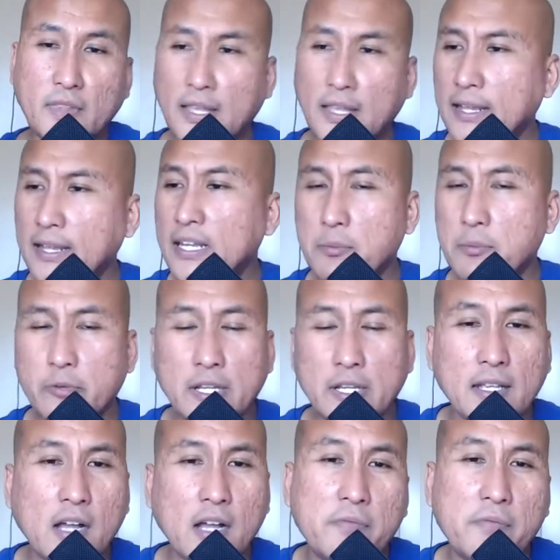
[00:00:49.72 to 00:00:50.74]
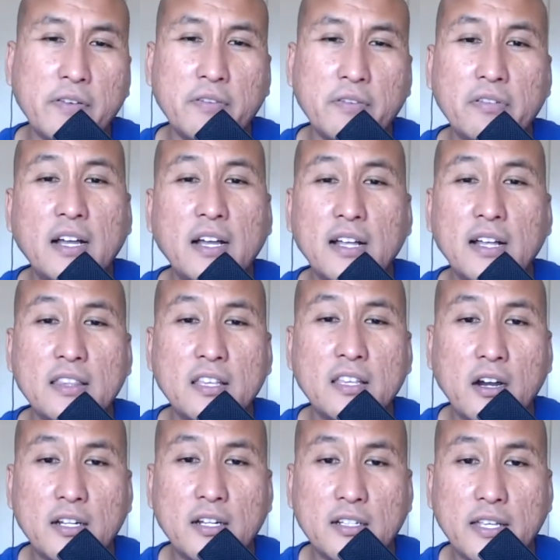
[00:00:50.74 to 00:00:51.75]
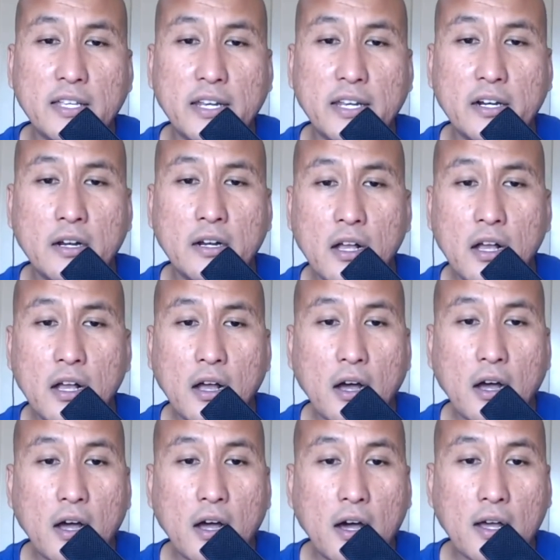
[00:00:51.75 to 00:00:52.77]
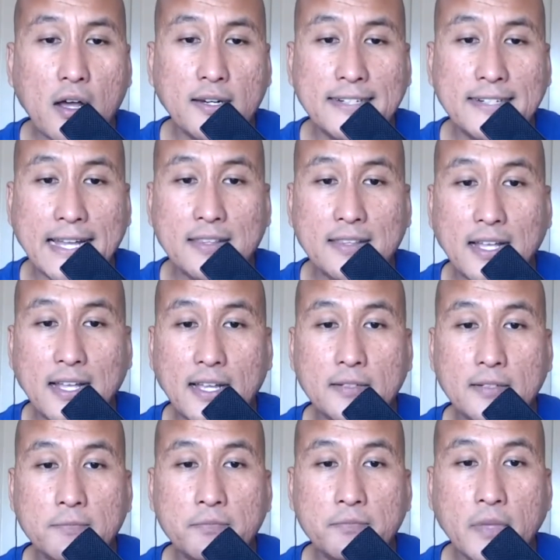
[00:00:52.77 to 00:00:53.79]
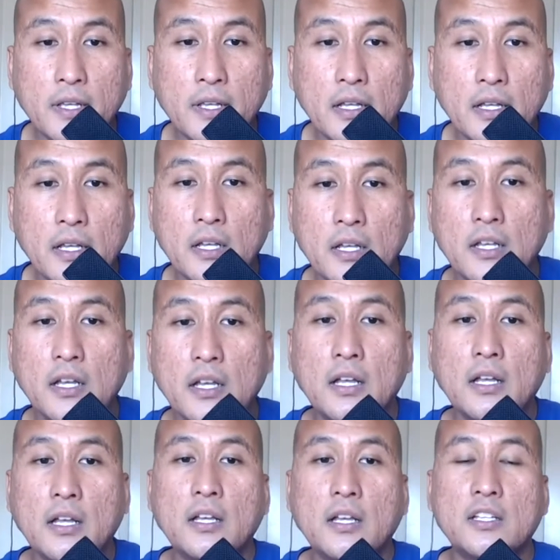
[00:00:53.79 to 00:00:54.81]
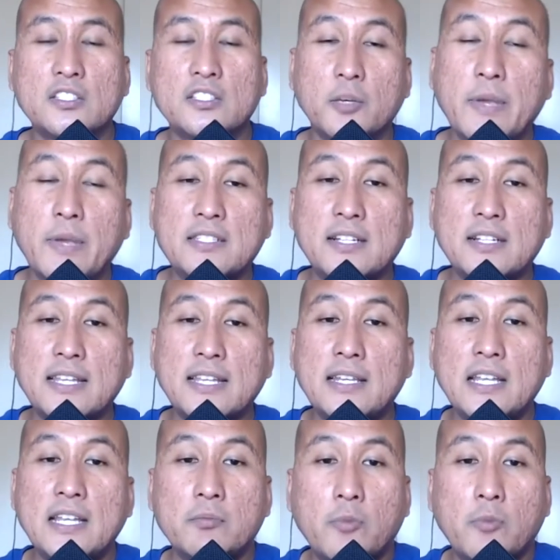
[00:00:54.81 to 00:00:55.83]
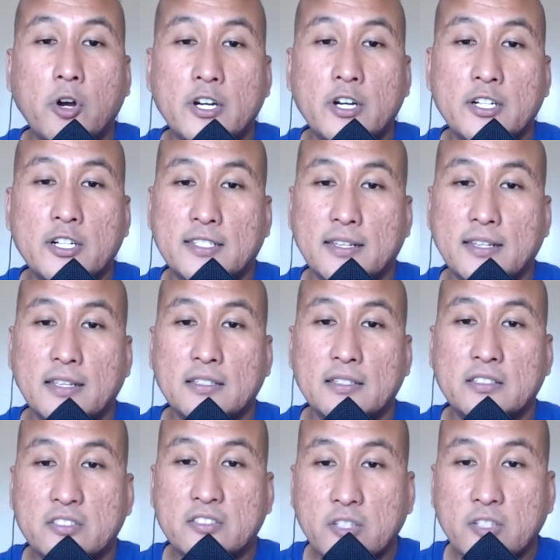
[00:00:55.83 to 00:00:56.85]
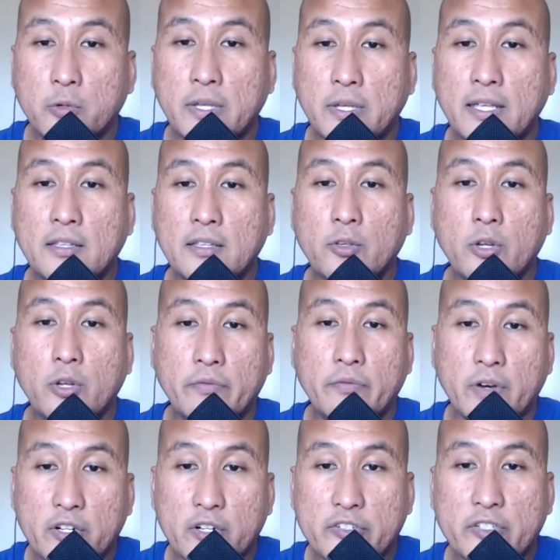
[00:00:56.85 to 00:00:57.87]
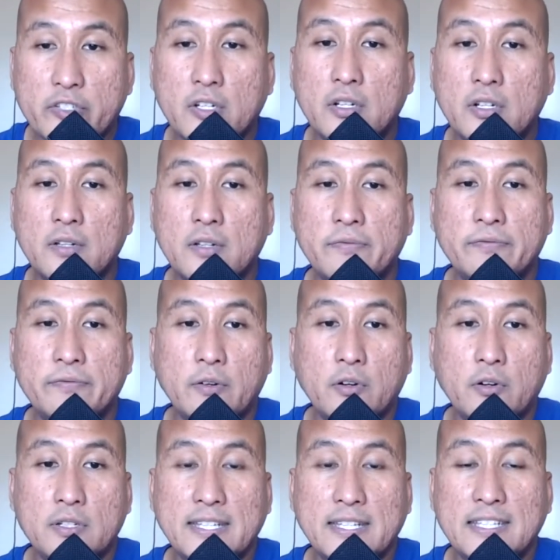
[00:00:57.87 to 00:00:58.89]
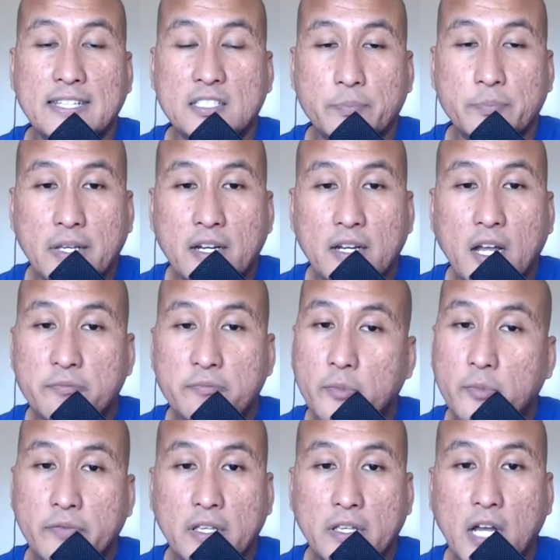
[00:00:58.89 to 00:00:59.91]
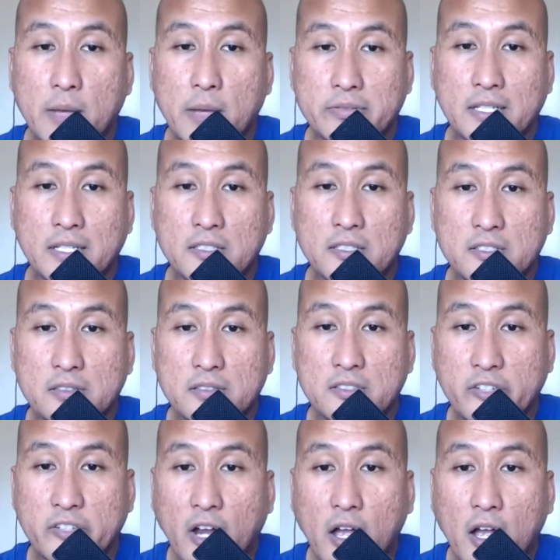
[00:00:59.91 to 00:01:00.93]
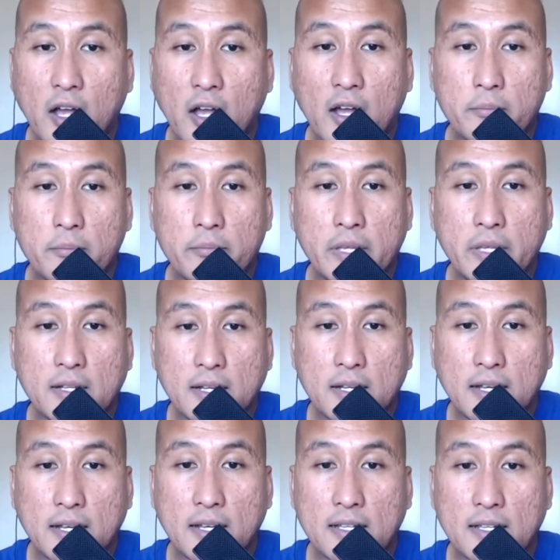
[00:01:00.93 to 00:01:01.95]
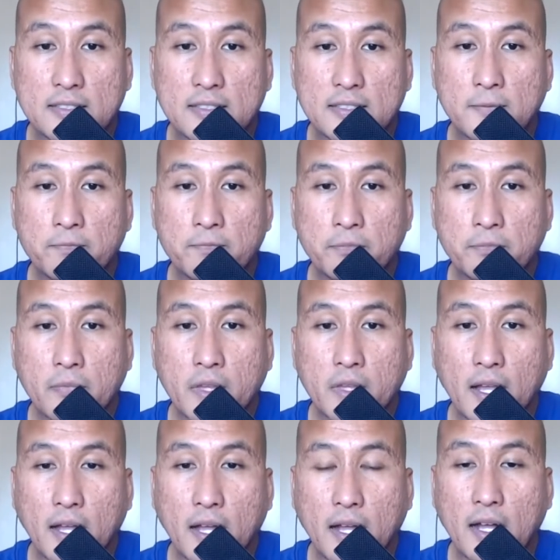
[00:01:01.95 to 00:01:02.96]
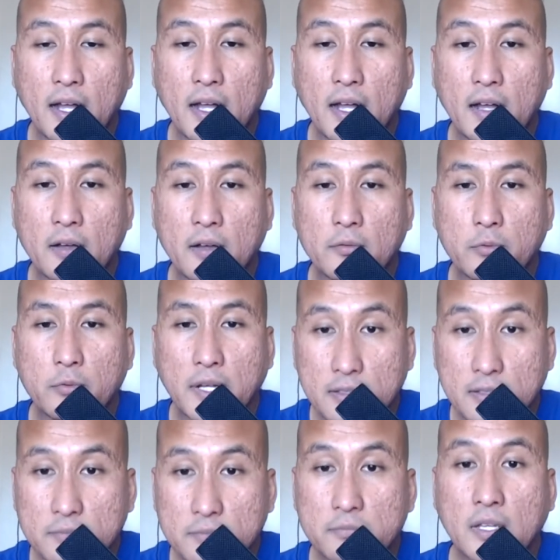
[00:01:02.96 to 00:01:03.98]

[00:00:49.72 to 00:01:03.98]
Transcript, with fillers: And I'm reading off of uh, the article here on Deadline. So basically, Neal Moritz is suing Universal for this spin off movie Hobbs and Shaw because uh, well,